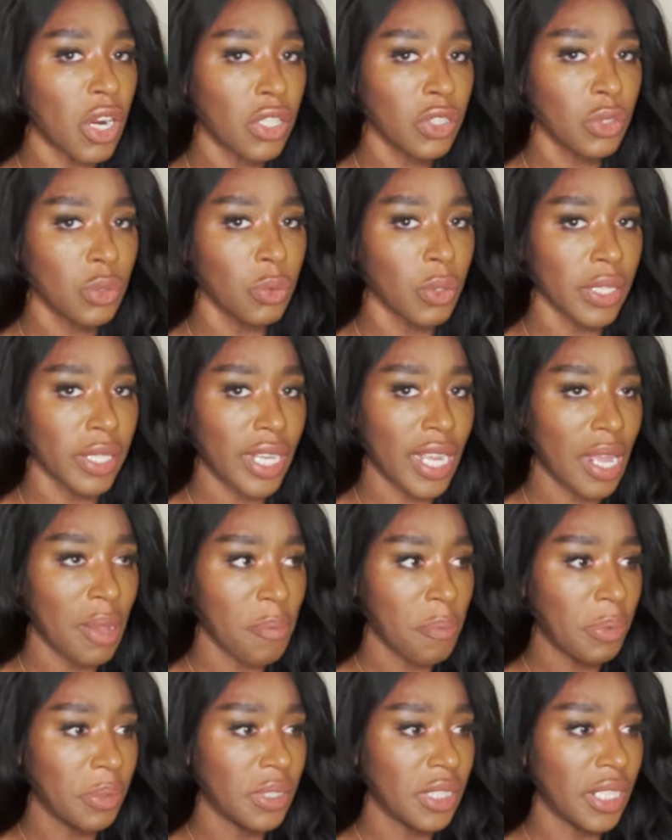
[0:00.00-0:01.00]
to on
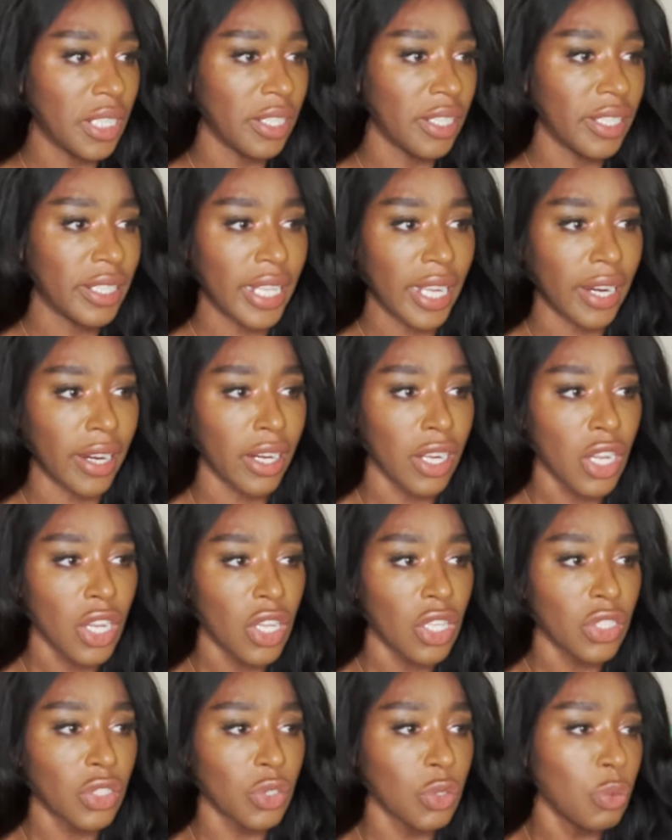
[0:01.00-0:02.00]
campus here and there
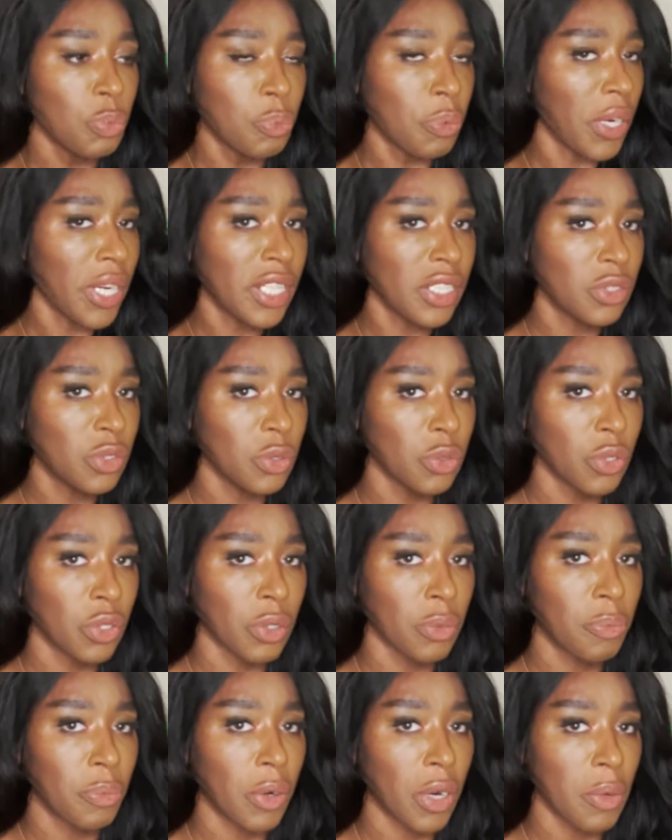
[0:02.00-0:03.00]
to break into
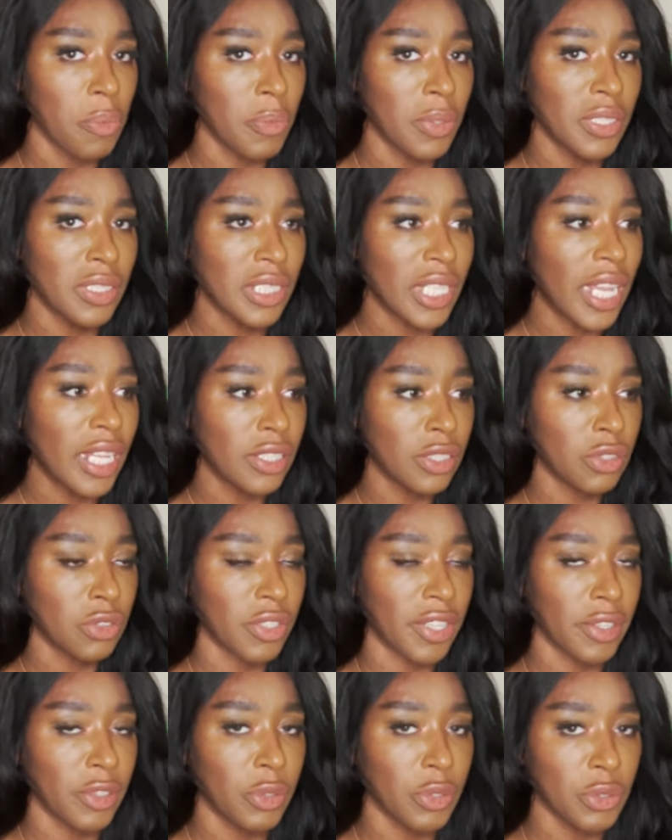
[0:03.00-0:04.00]
your apartment and
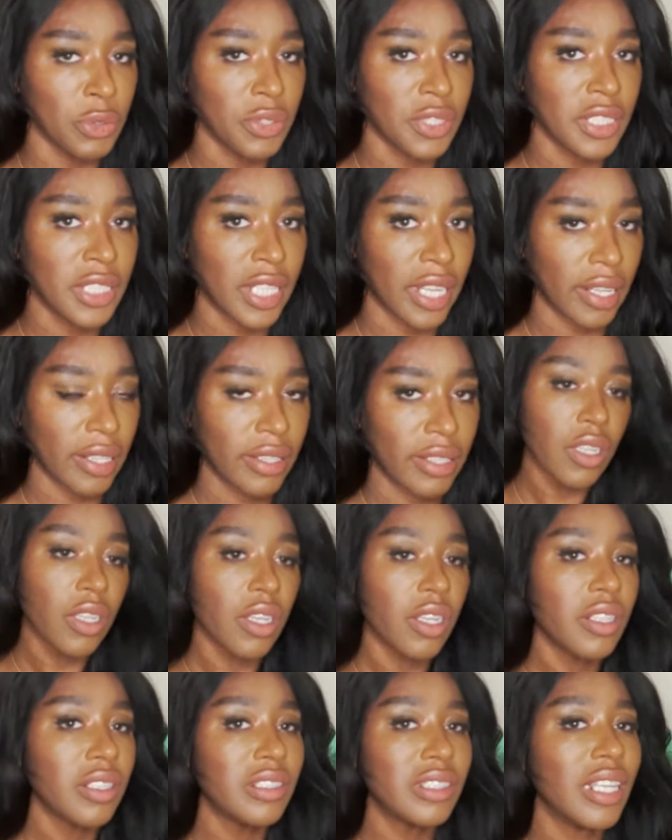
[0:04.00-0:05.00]
strangle you to death.
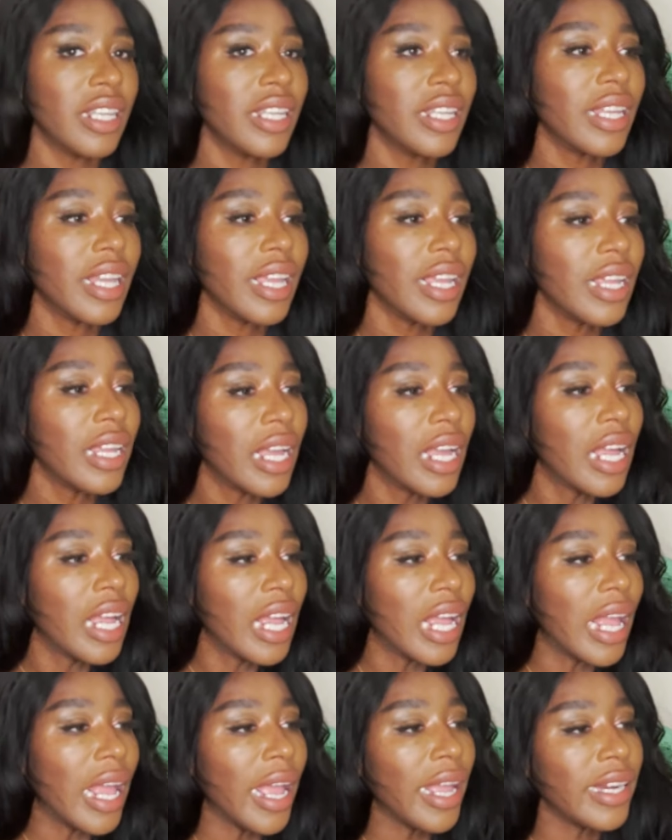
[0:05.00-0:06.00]
Thinking
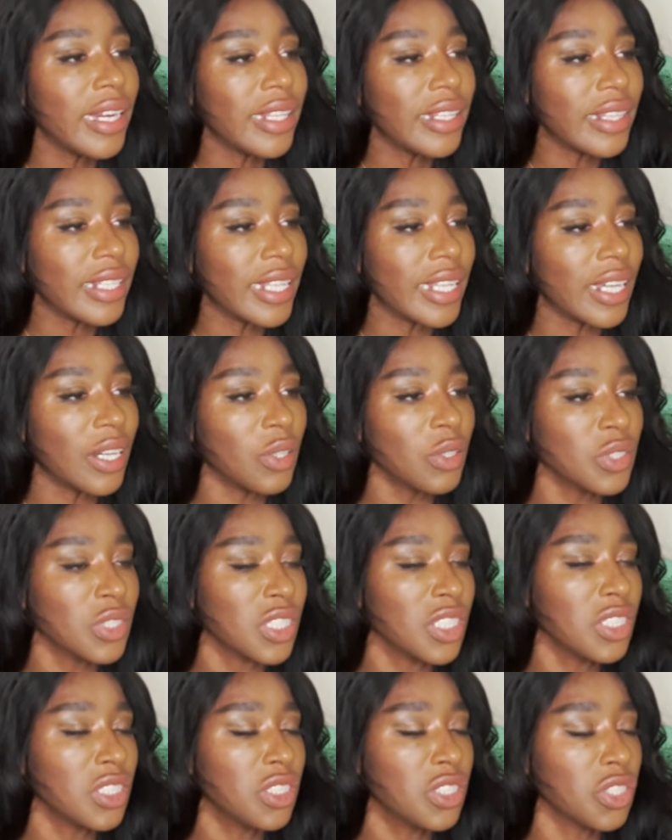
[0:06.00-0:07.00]
anything
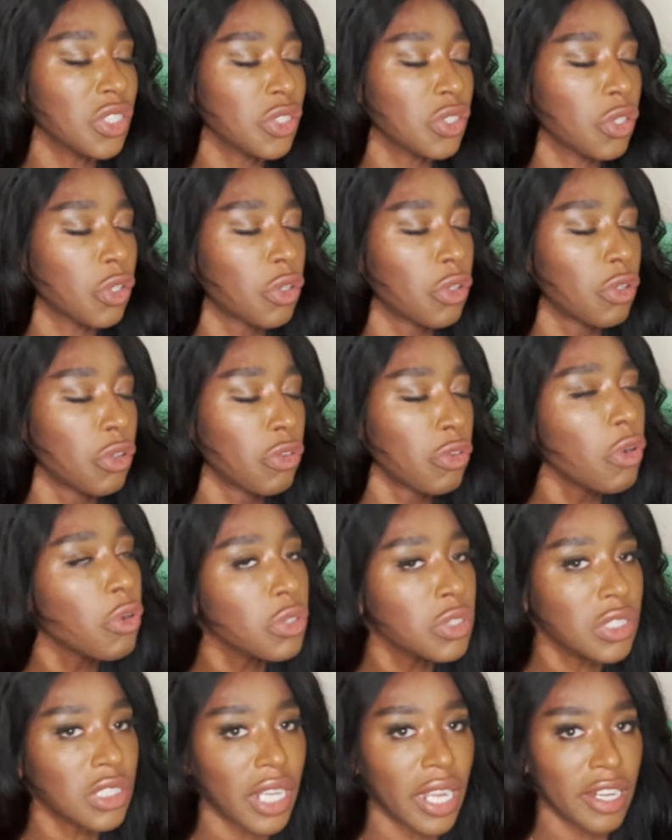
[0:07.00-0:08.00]
else is just a
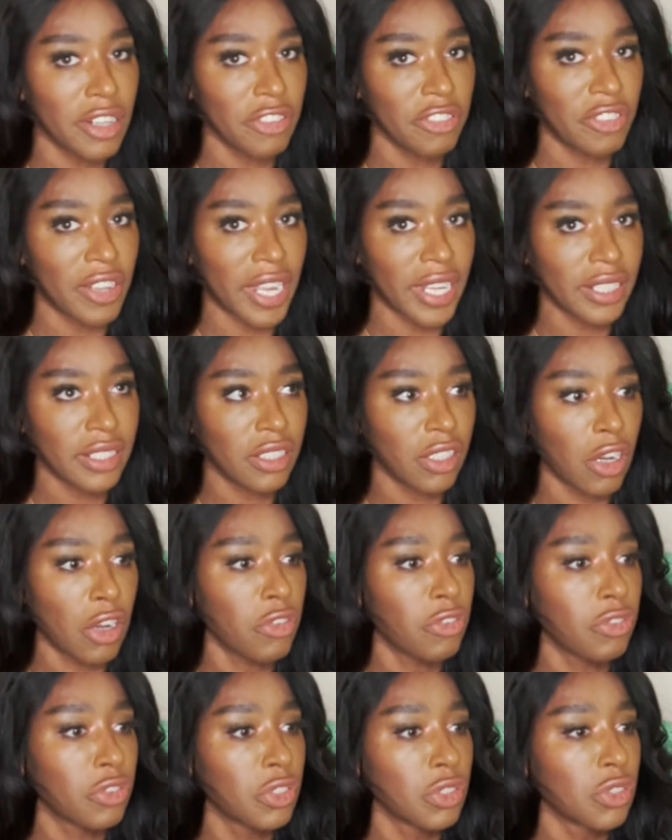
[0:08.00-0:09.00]
gross side effect
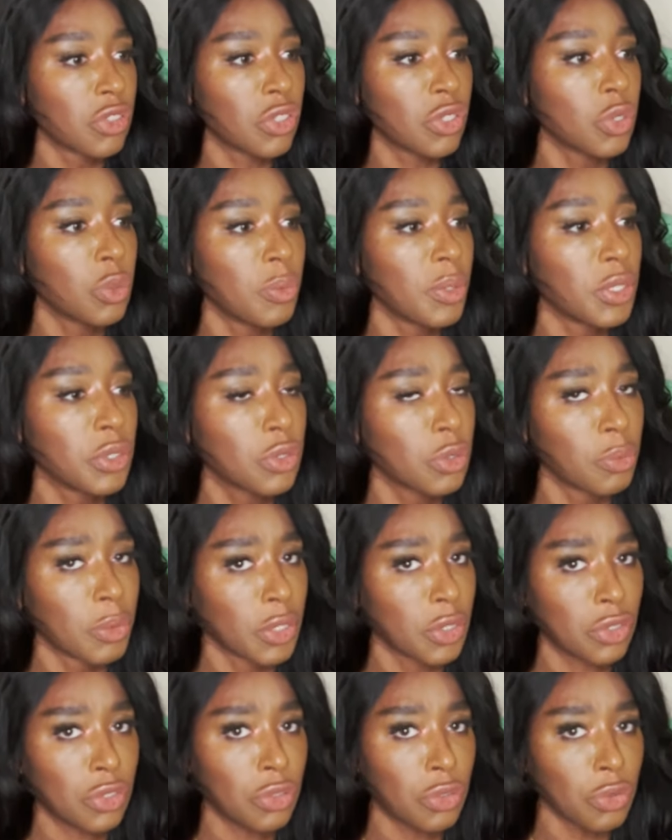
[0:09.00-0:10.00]
of consuming too
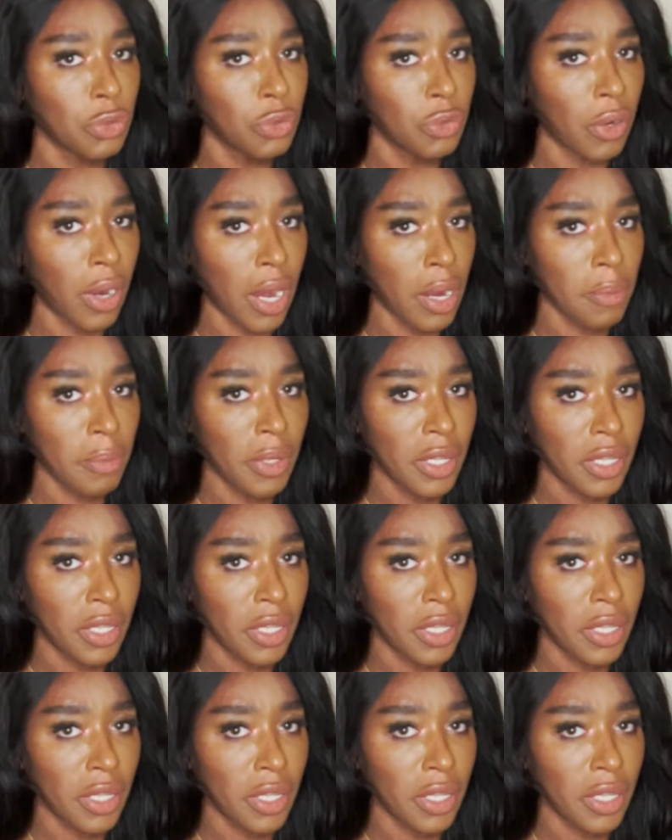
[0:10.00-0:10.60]
much true crime.